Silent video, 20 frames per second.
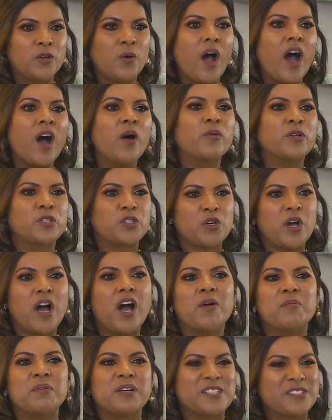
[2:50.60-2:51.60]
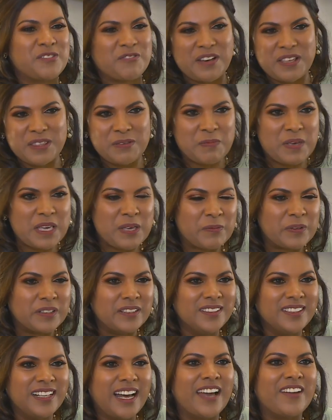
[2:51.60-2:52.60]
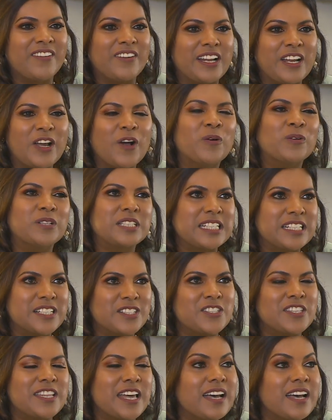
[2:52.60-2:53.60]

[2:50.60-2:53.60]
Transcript: you are what you are because of other people. I really hold dear to